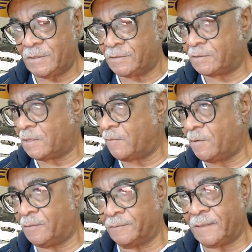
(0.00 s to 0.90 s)
He said,
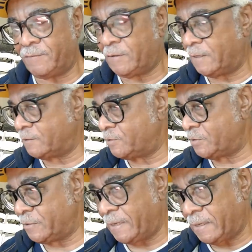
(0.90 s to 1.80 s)
Tyrone, they've elected
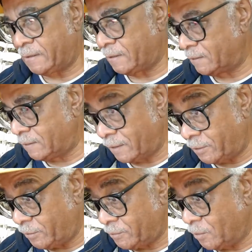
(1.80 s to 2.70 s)
your daddy, they'll elect
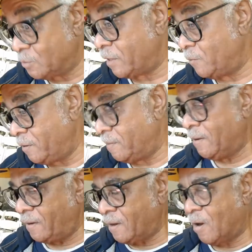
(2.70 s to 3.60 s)
you, Hosea
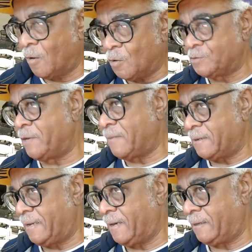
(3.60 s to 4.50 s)
Weaver. They call Hosea
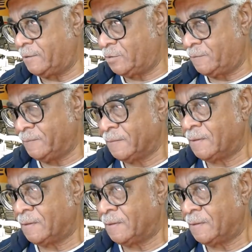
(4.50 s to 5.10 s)
my daddy. Okay.